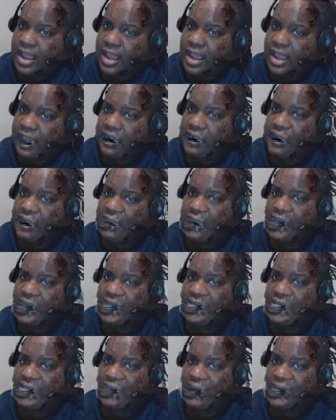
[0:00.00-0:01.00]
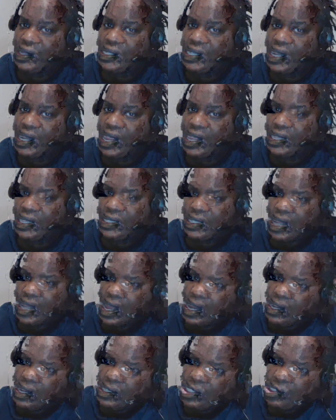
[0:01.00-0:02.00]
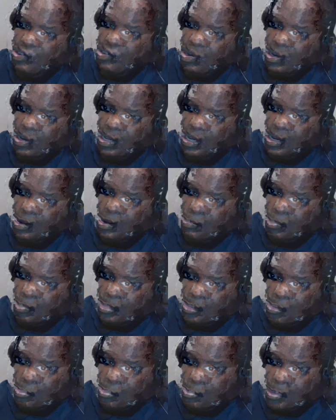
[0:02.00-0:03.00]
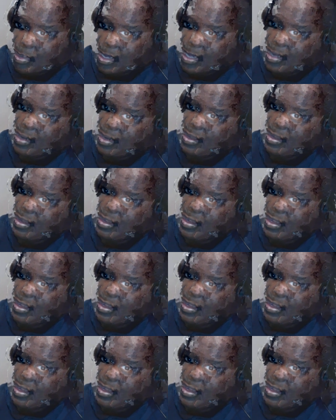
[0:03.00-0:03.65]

don't know what it's doing today. It's kind of shrunken up a little bit.